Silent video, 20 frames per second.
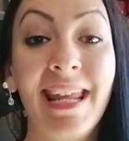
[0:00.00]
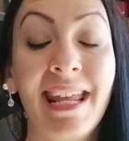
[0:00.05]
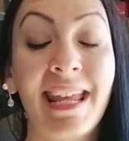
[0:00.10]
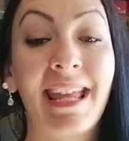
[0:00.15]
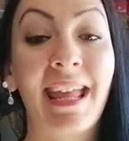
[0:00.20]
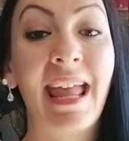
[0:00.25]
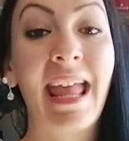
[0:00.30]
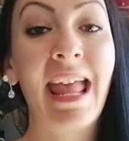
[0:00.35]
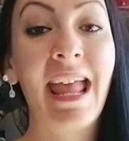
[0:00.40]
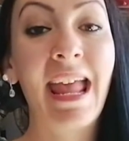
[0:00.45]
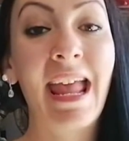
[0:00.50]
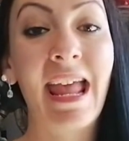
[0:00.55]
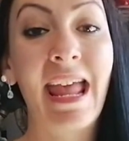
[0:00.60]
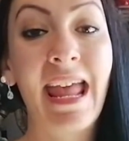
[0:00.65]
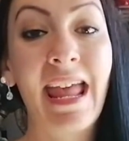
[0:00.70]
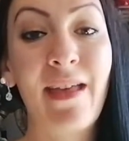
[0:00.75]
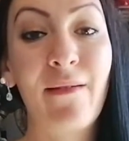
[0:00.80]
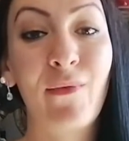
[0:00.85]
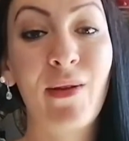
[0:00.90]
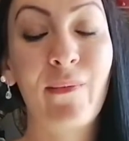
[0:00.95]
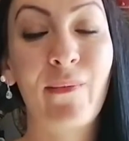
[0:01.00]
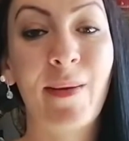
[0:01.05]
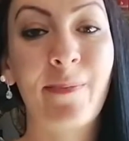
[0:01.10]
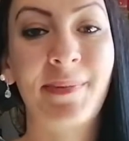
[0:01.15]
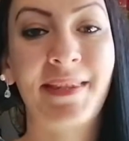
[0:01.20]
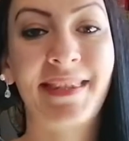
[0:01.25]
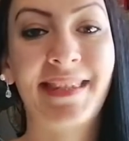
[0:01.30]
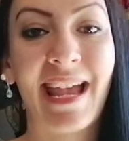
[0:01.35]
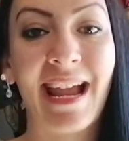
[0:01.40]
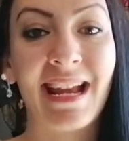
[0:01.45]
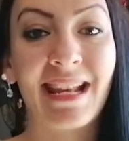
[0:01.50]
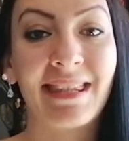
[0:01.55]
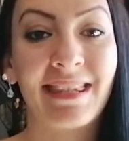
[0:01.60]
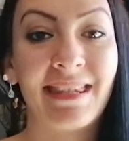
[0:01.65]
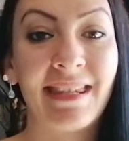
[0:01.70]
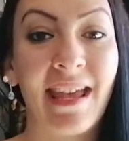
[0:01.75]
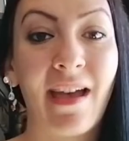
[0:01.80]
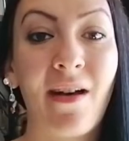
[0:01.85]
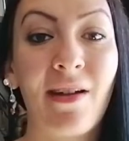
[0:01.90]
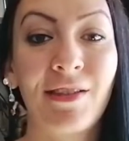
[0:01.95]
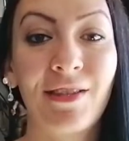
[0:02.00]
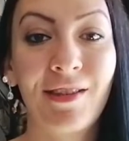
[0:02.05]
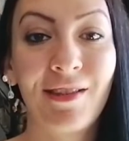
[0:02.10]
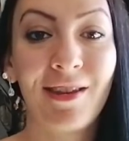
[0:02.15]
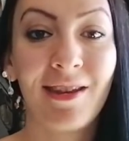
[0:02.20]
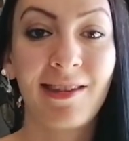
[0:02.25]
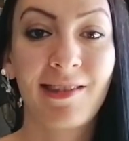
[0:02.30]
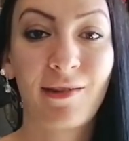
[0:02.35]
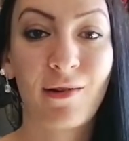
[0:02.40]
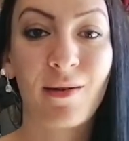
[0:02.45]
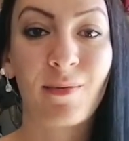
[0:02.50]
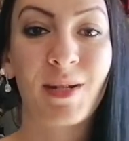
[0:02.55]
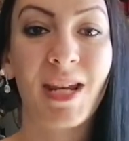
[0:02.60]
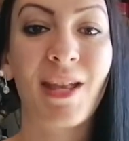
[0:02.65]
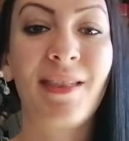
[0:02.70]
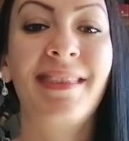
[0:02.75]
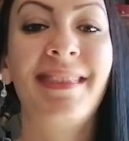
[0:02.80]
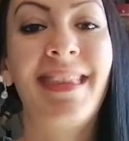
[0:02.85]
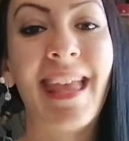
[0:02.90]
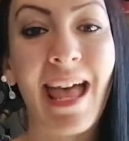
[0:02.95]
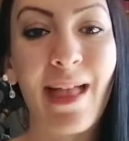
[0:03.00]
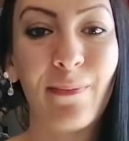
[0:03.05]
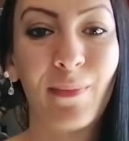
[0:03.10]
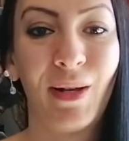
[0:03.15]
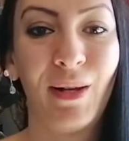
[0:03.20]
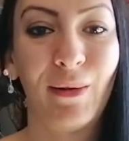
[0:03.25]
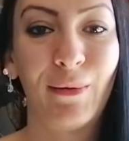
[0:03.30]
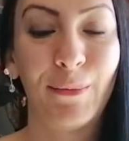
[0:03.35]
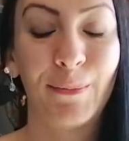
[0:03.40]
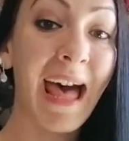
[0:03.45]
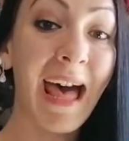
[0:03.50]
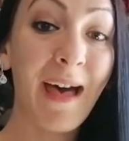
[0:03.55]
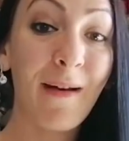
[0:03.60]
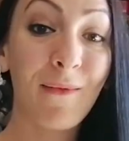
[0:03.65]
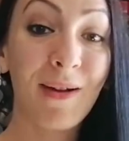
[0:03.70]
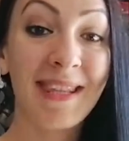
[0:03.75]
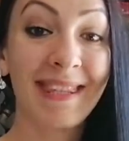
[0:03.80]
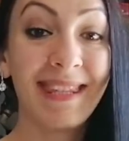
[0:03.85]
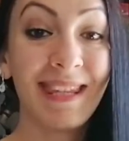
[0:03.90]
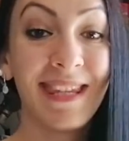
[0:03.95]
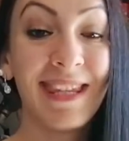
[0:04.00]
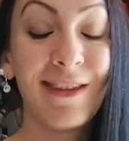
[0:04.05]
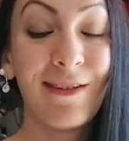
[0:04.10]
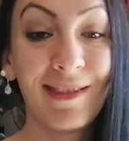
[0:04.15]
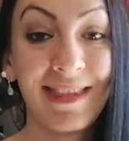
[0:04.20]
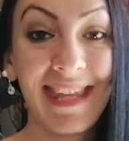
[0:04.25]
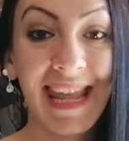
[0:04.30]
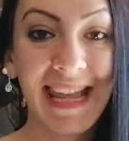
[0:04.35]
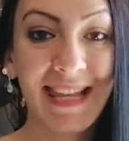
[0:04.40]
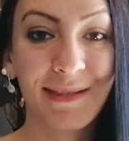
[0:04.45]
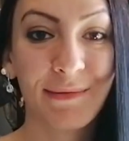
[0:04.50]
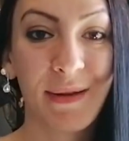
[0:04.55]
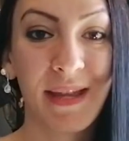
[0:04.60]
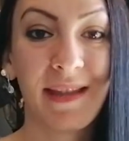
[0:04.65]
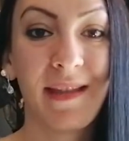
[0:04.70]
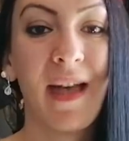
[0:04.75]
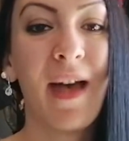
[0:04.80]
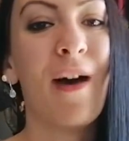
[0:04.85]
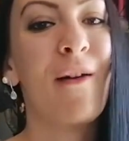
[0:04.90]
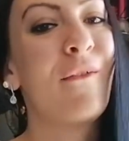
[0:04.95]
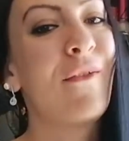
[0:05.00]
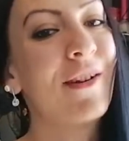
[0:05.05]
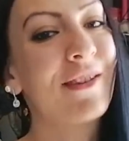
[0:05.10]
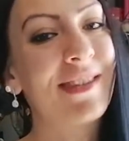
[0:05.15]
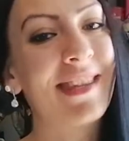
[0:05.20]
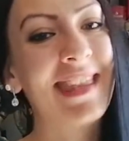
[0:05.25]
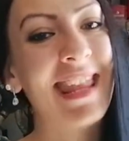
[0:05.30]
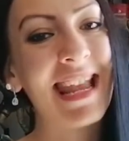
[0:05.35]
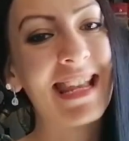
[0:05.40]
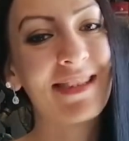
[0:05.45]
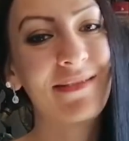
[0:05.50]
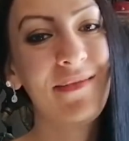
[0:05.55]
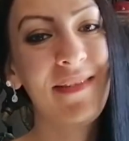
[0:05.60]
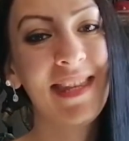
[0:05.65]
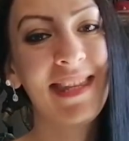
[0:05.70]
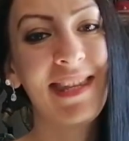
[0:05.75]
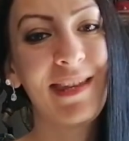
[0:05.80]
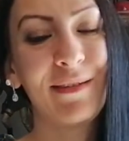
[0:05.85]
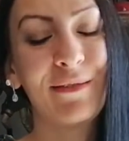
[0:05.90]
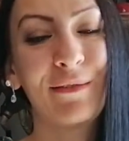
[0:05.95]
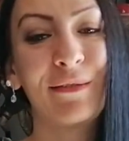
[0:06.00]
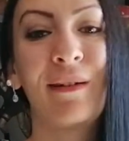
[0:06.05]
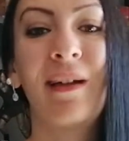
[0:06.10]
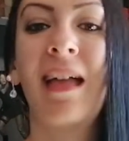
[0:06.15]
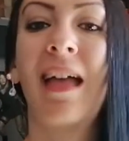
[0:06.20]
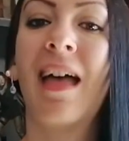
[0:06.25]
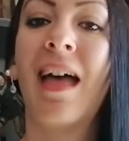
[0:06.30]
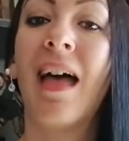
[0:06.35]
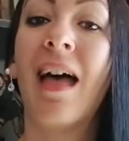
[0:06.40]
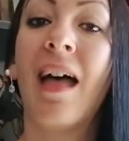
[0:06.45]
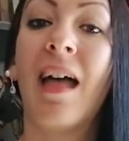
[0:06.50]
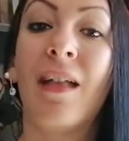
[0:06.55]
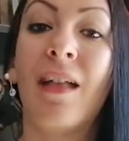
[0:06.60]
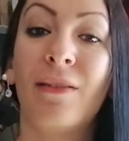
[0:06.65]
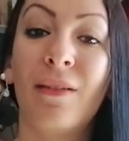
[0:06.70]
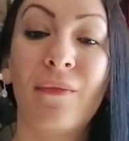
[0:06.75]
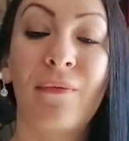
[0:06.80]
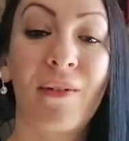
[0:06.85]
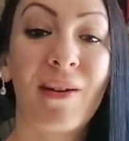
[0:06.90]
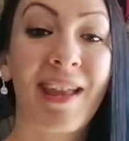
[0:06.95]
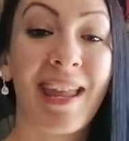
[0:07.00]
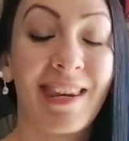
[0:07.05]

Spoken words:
Link every website on the description down below. I will see you next week for the next video. Don't